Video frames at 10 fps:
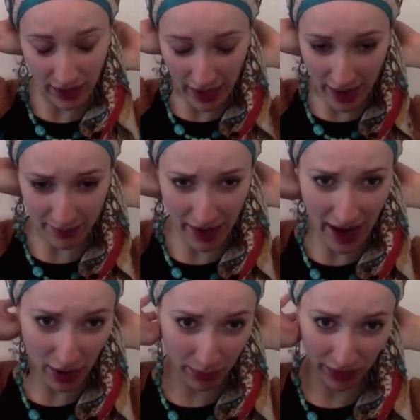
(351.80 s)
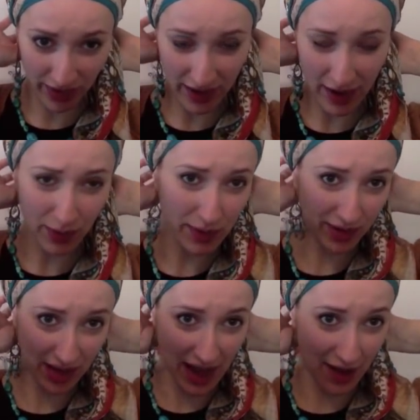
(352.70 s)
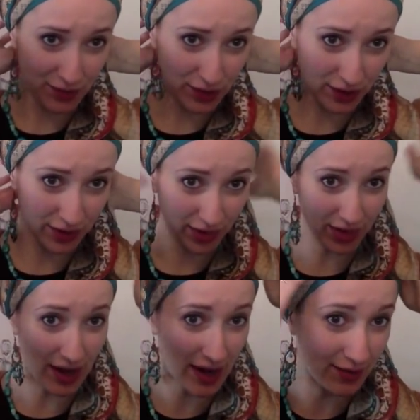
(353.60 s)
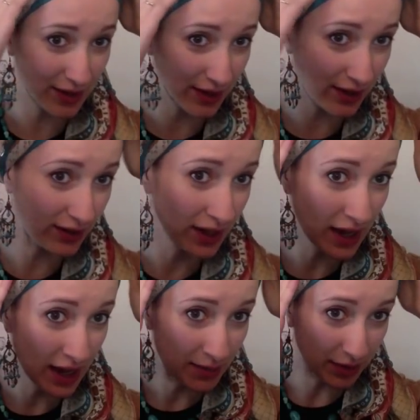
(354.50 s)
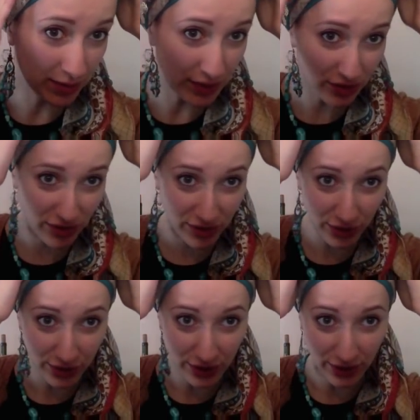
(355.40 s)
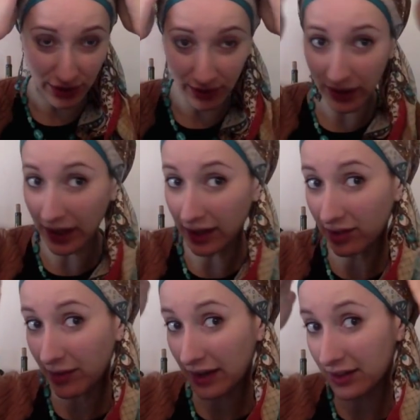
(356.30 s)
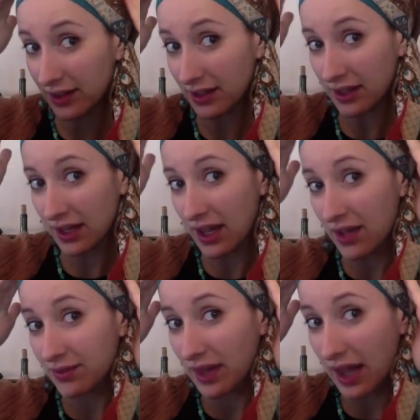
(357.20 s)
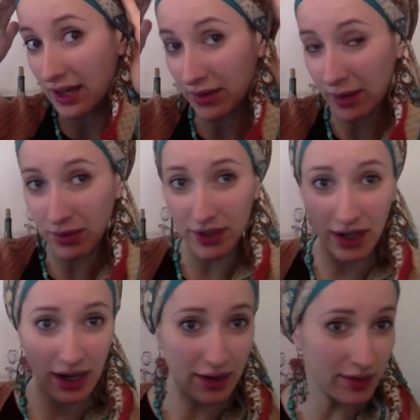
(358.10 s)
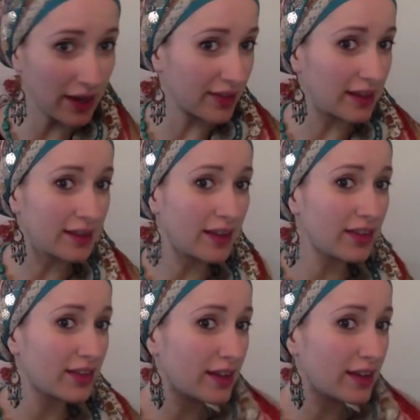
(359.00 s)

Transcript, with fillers: um, almost, I don't want to say heavier because it's not heavy at all, but it's much sturdier than what I expected. And then when I put it on, I realized, like, this